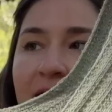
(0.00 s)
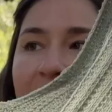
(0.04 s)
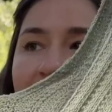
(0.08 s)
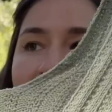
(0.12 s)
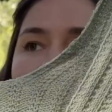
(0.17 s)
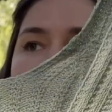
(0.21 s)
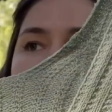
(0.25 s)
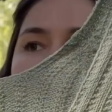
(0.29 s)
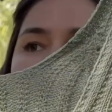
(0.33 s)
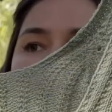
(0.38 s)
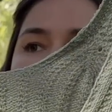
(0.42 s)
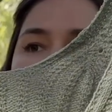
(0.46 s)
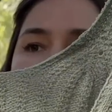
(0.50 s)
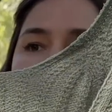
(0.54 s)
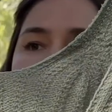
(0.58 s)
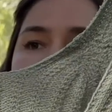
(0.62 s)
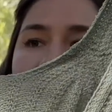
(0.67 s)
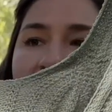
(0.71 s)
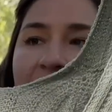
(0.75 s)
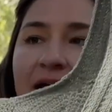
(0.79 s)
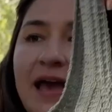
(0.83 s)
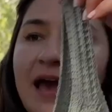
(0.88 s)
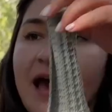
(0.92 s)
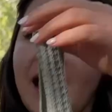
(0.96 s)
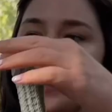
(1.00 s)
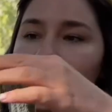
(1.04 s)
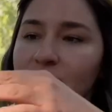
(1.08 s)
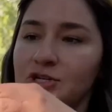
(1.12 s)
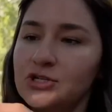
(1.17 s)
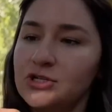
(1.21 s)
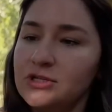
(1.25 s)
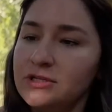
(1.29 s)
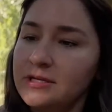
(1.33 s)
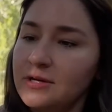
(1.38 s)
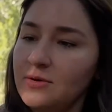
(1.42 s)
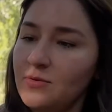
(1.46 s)
And I
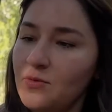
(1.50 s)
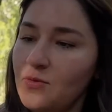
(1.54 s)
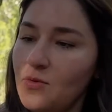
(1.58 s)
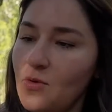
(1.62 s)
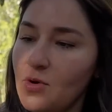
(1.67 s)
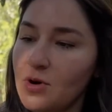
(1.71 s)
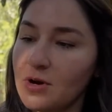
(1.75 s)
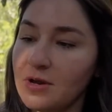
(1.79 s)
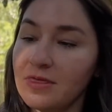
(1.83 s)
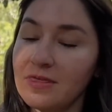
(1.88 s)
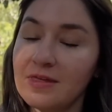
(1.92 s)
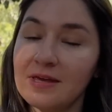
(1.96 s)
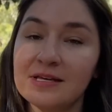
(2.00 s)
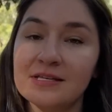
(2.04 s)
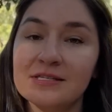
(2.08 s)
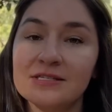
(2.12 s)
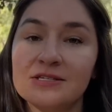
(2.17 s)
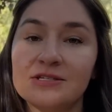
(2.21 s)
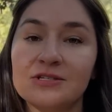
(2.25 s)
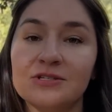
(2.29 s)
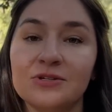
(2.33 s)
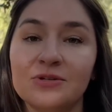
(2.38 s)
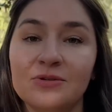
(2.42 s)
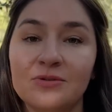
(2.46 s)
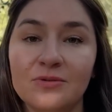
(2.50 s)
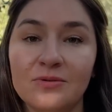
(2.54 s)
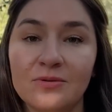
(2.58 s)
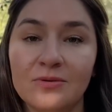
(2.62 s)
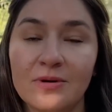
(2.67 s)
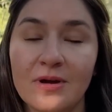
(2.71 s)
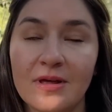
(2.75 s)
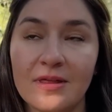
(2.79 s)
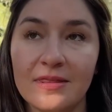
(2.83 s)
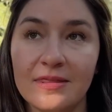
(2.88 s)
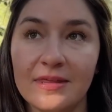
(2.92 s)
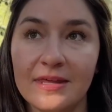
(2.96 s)
actually wore this
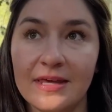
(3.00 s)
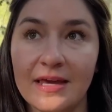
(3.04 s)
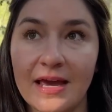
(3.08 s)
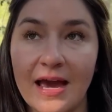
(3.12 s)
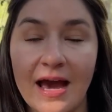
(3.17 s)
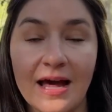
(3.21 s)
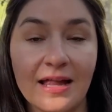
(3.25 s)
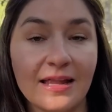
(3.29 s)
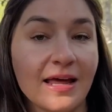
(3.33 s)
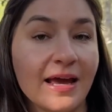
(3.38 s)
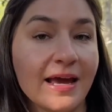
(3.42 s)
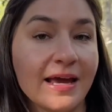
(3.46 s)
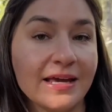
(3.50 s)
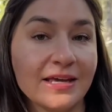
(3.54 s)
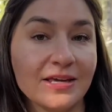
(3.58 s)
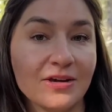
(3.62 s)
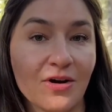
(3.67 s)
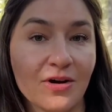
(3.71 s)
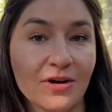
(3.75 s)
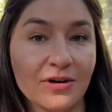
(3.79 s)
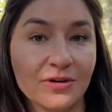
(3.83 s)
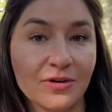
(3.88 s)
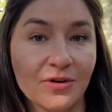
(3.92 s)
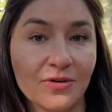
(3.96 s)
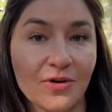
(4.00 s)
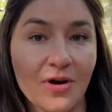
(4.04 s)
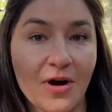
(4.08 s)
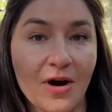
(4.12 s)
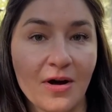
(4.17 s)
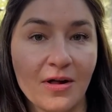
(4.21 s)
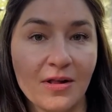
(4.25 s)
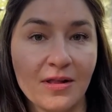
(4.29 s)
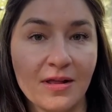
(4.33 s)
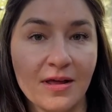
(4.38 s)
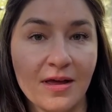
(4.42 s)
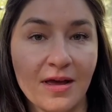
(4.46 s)
to the LA yarn
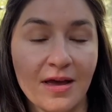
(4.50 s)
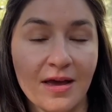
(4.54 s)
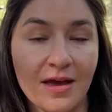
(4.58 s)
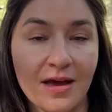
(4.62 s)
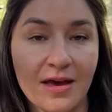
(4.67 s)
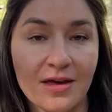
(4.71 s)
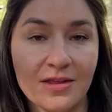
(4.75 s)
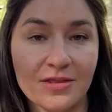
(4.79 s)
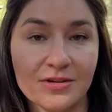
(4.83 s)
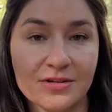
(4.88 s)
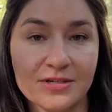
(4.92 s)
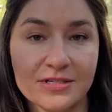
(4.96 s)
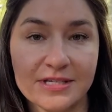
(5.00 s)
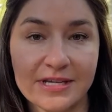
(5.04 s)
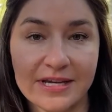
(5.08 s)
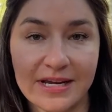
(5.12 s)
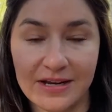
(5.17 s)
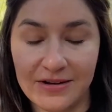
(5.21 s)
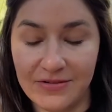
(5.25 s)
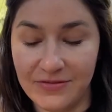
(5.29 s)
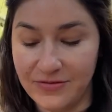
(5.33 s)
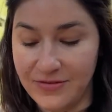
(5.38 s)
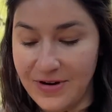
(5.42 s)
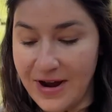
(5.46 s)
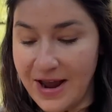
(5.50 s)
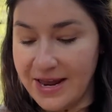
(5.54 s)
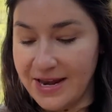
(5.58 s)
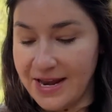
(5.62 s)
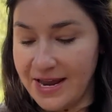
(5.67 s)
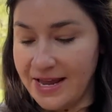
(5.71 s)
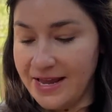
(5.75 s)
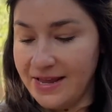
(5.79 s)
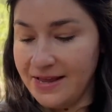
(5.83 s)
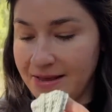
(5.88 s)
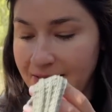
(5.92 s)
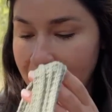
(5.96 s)
crawl Thursday and
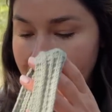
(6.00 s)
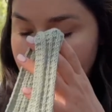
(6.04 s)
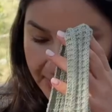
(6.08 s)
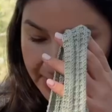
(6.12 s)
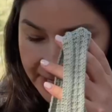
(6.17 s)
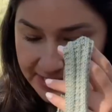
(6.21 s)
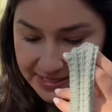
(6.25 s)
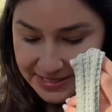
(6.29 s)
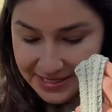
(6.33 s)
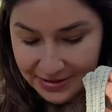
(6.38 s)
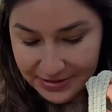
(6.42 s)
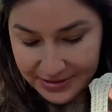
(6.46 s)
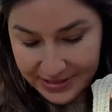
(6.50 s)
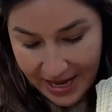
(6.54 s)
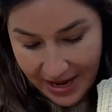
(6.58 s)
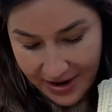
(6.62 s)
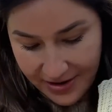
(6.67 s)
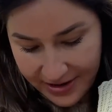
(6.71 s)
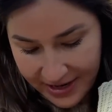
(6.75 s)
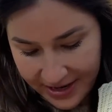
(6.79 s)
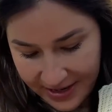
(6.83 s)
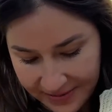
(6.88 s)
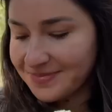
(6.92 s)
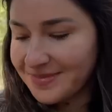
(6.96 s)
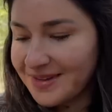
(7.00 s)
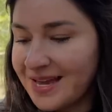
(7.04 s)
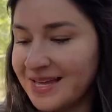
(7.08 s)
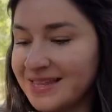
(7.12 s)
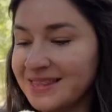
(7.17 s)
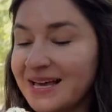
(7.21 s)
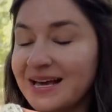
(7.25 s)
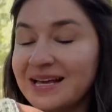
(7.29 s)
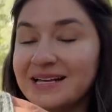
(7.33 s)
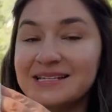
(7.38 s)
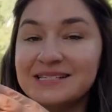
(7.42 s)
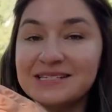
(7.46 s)
Friday. It is now Saturday,
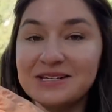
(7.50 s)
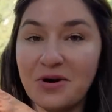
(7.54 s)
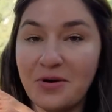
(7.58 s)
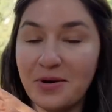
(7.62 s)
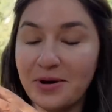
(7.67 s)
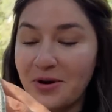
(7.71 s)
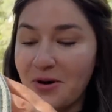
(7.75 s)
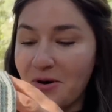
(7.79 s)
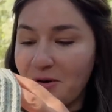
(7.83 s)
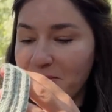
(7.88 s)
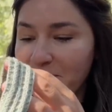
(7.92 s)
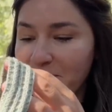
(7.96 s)
and that is going all